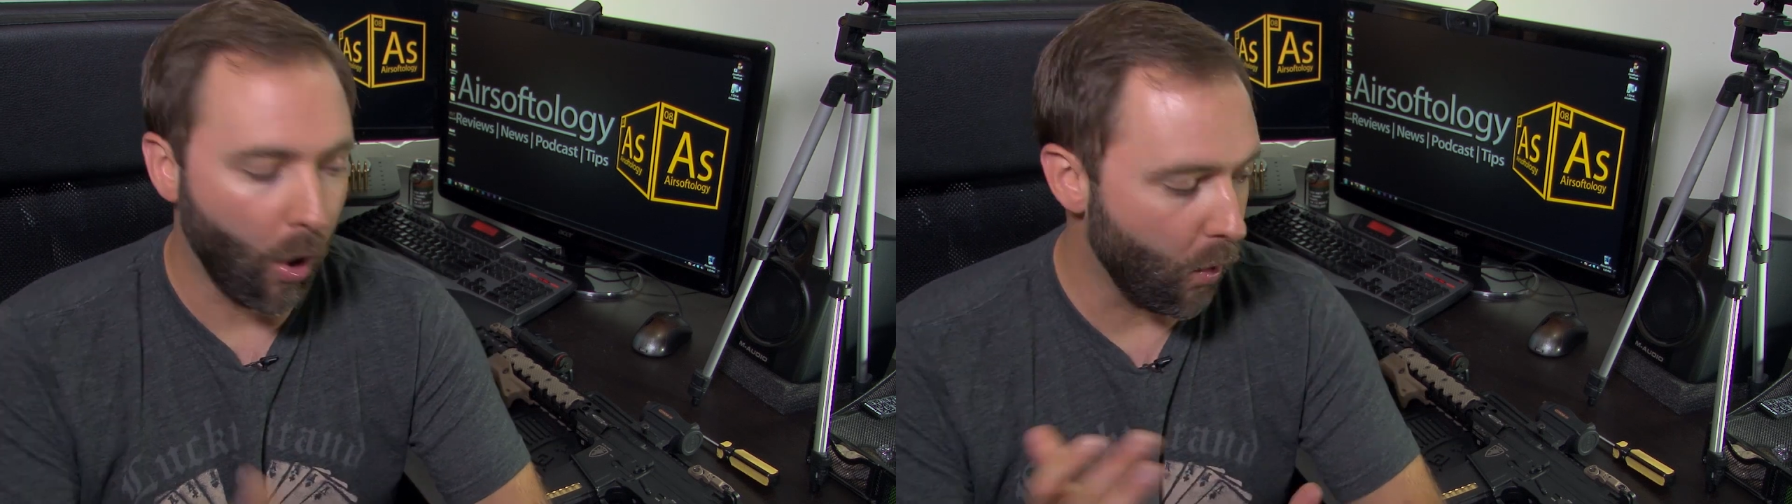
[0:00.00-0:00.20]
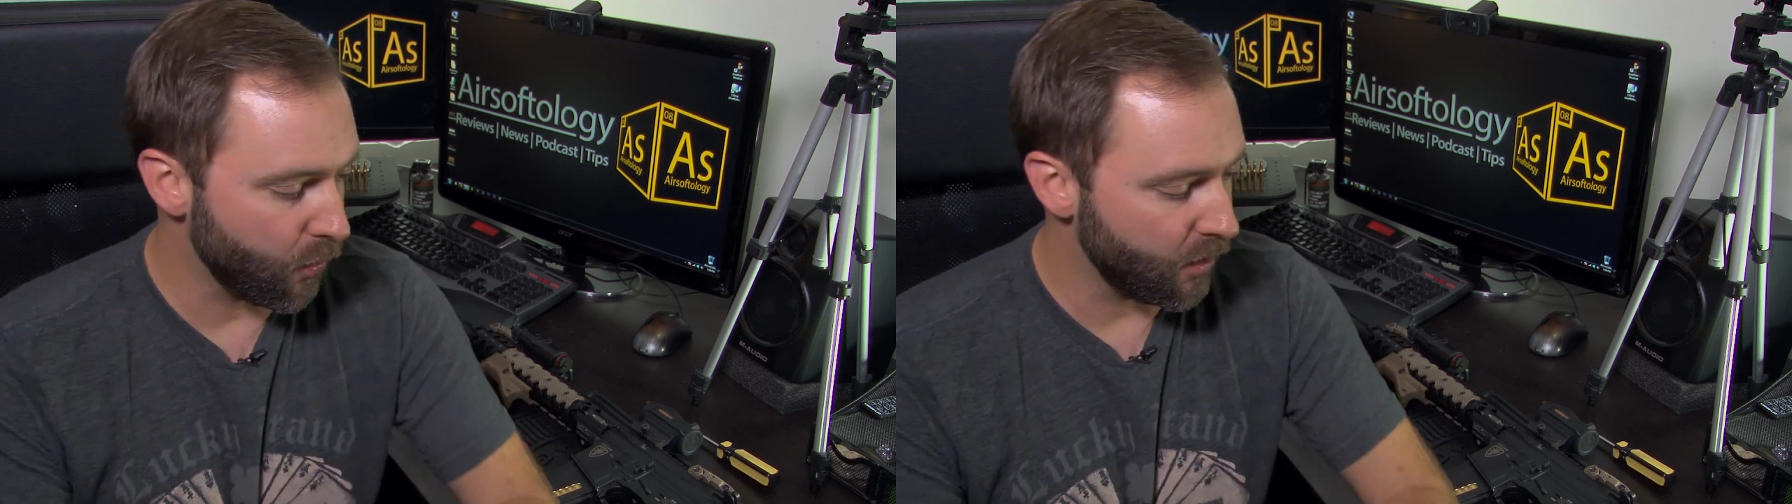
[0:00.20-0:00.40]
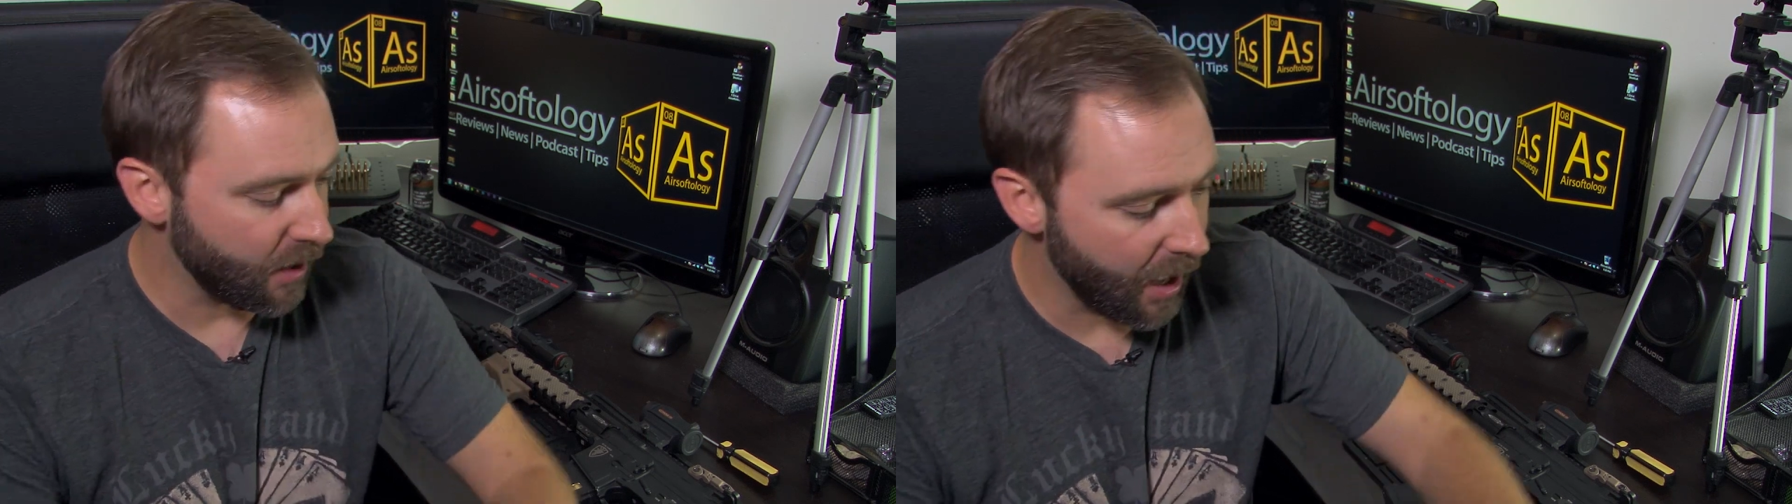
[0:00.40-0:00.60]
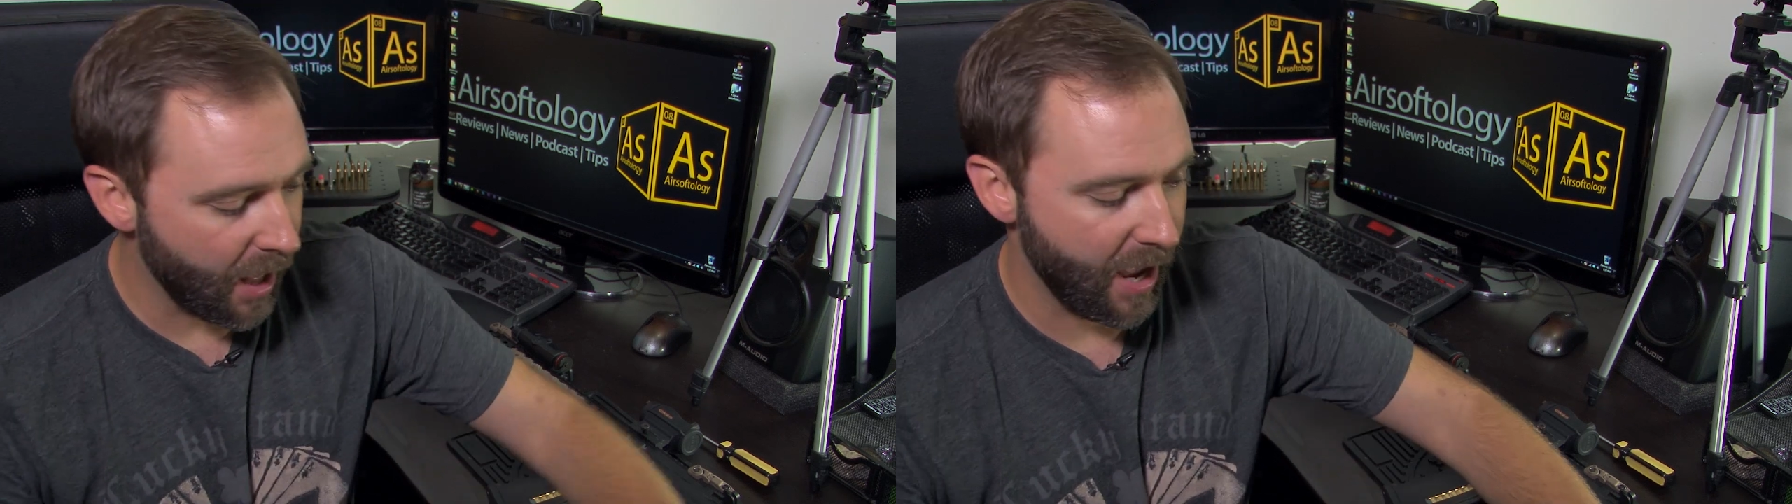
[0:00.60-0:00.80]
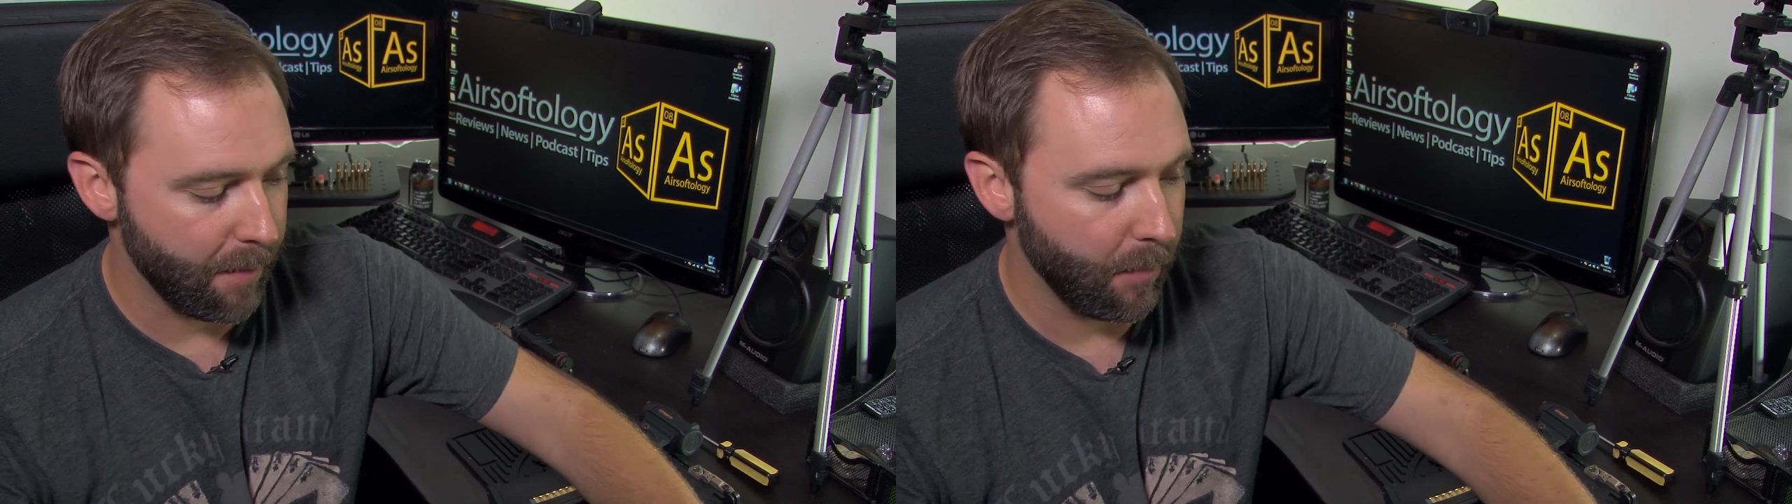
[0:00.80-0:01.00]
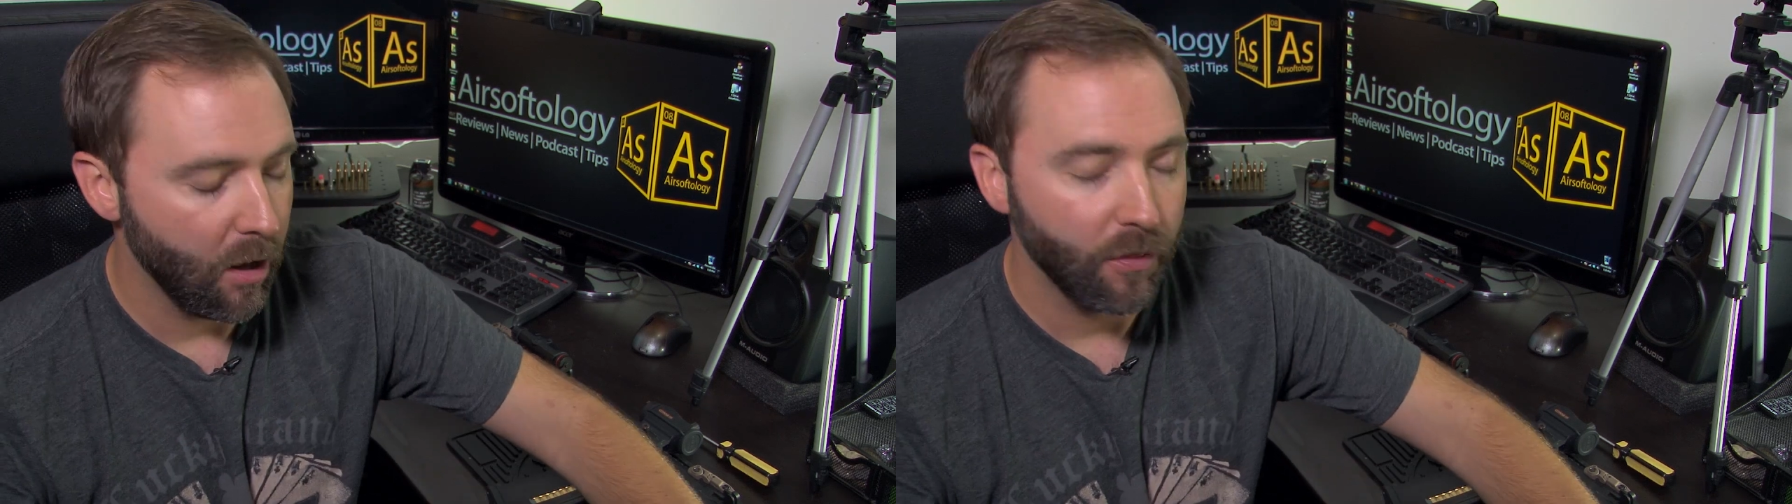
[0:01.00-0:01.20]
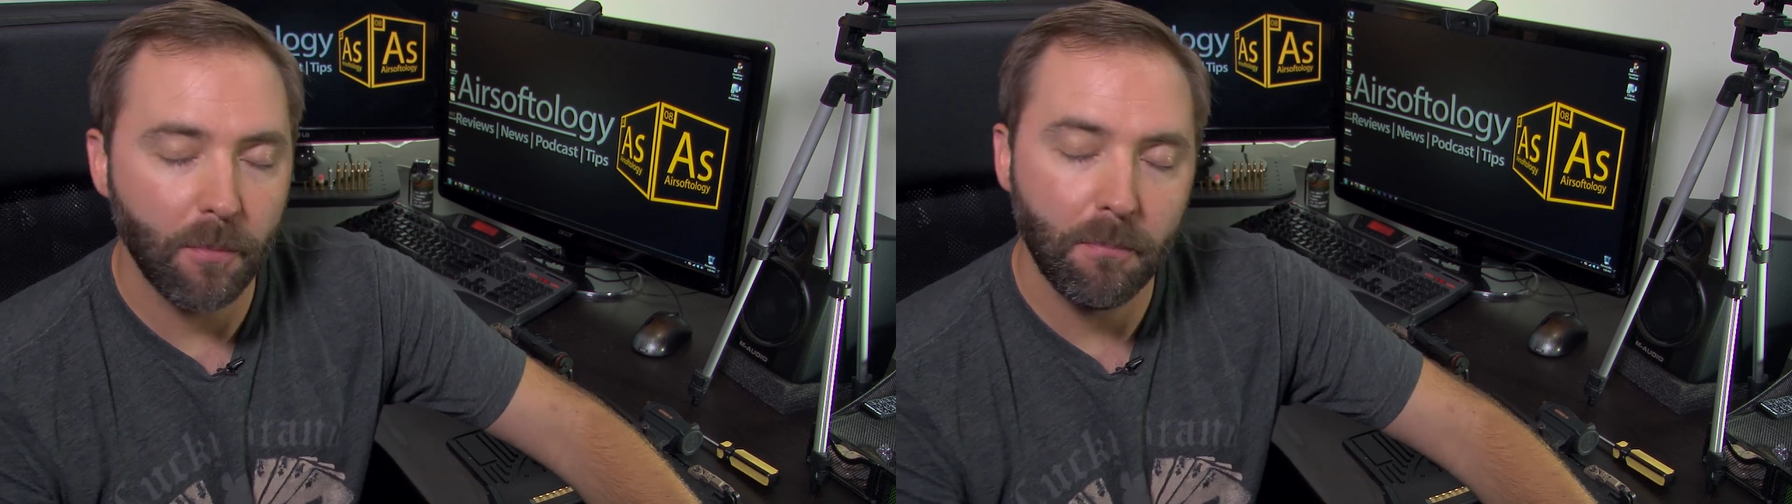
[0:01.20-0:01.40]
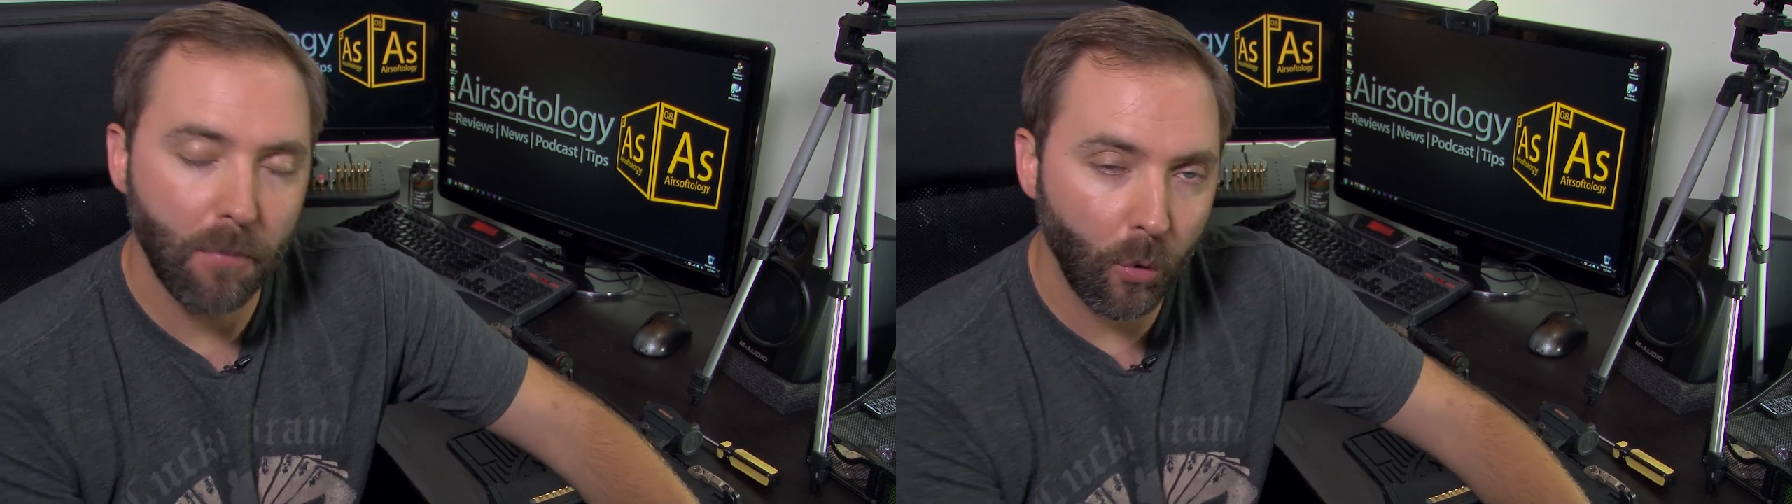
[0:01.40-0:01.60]
Over time,
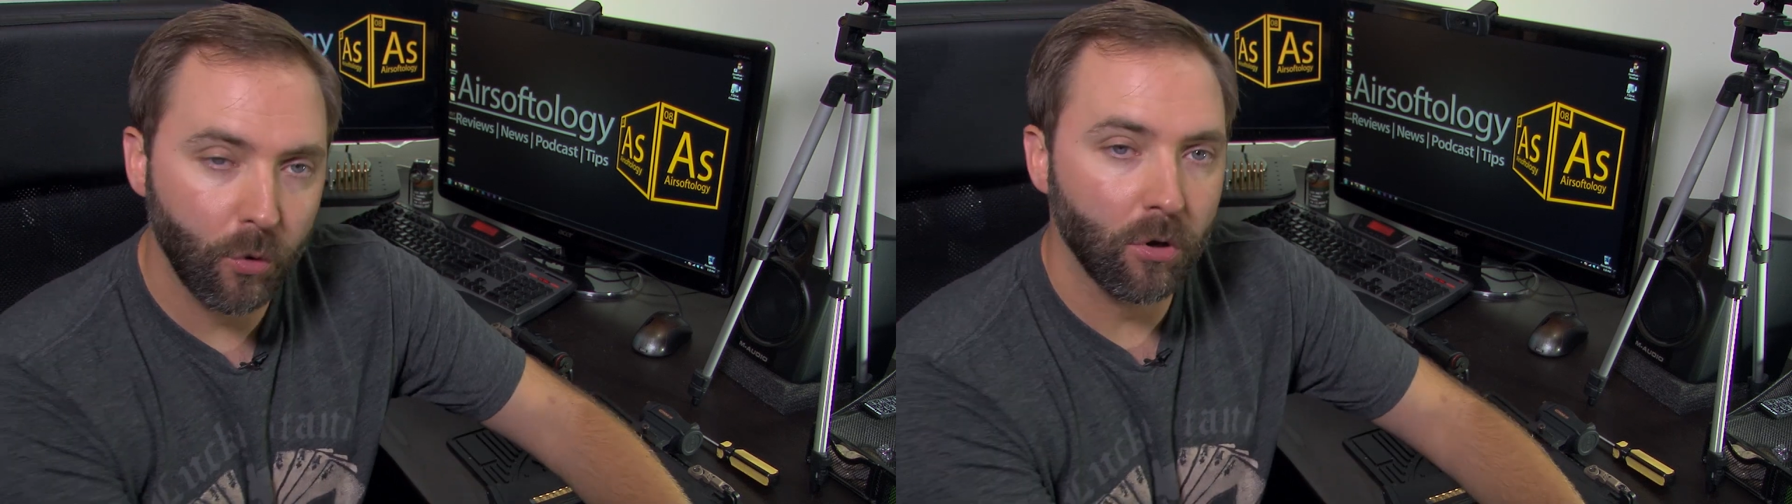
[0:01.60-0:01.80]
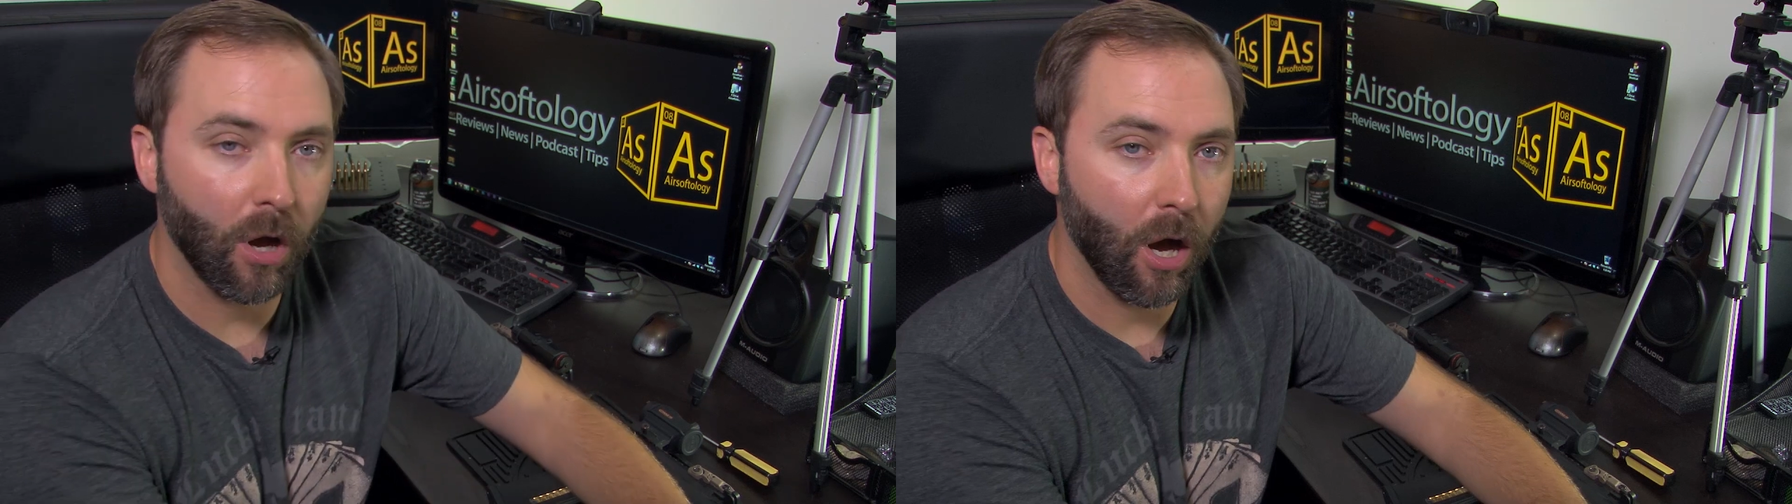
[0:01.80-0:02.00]
the motor